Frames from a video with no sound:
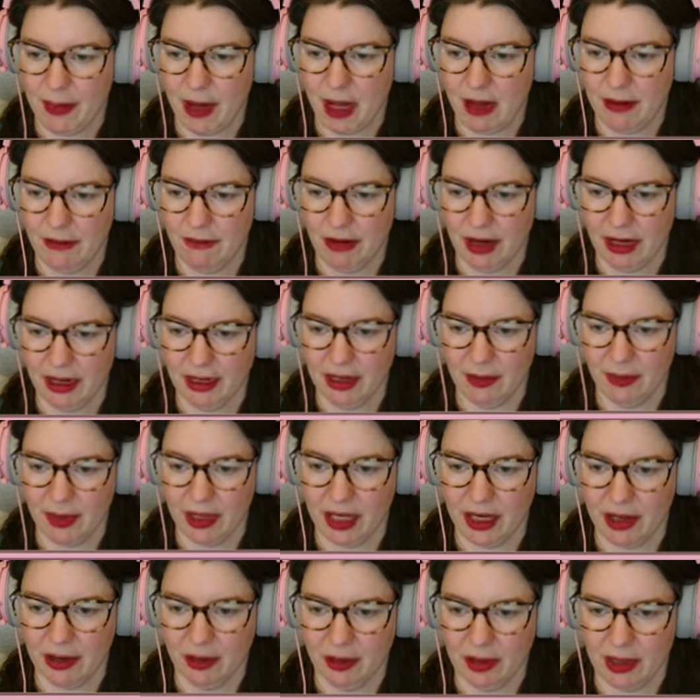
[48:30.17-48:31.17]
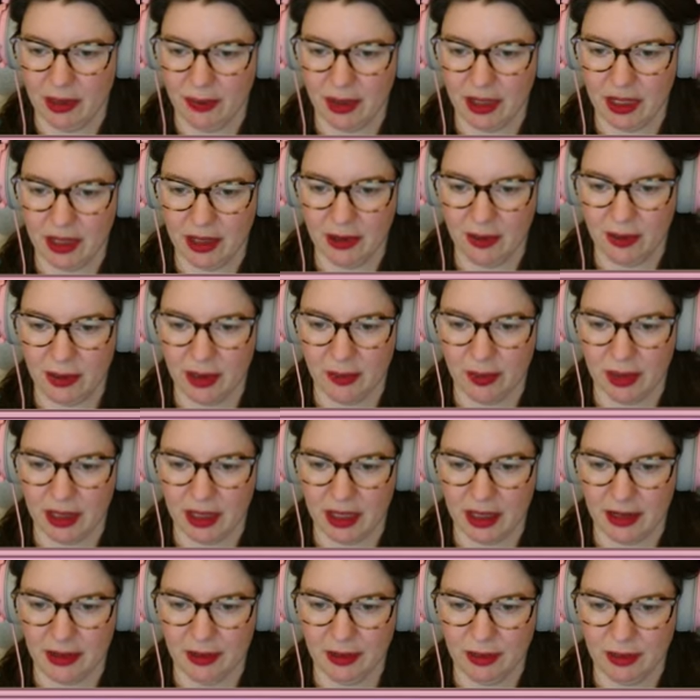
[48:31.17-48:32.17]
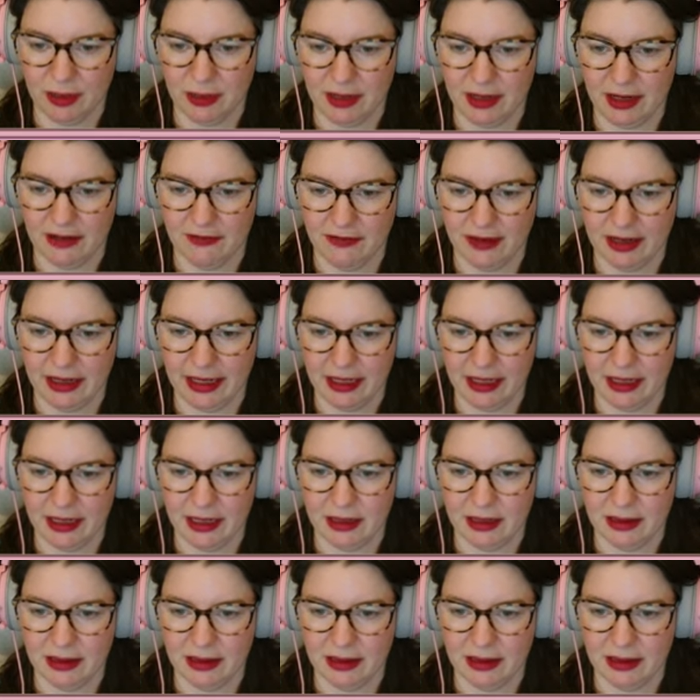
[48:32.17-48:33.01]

Right, here we go, here we go, here we go. Lovely.